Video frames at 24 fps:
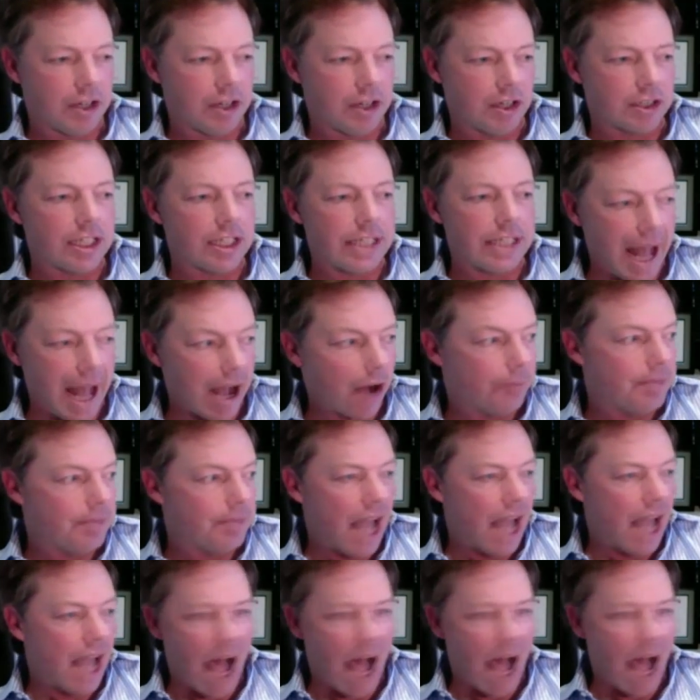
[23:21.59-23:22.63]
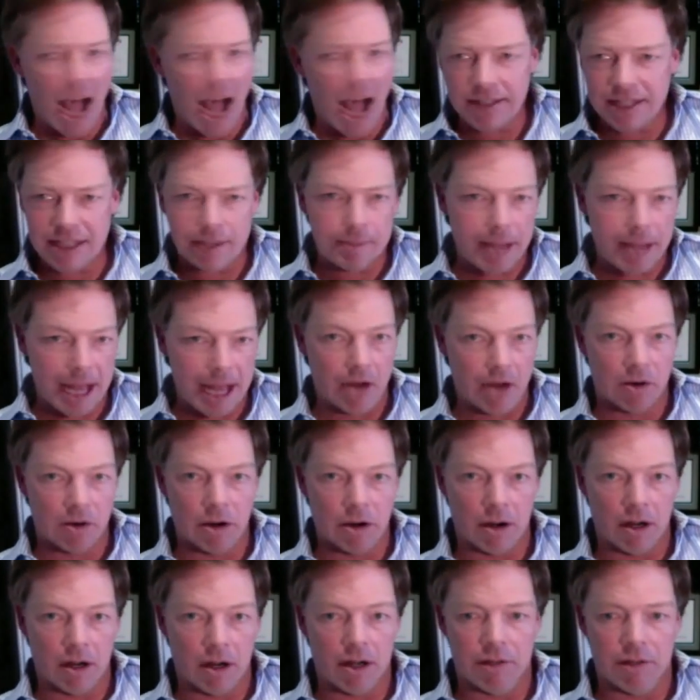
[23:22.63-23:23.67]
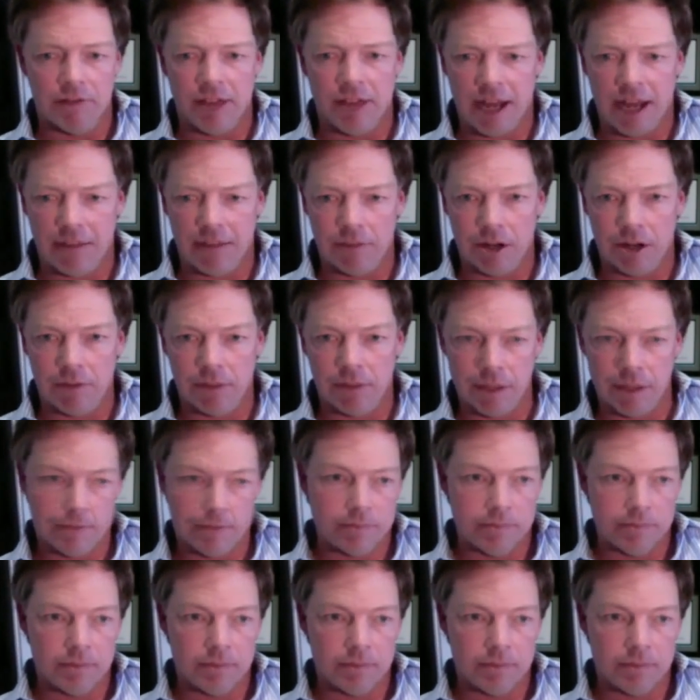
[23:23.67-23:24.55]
And now I see the power of that moment.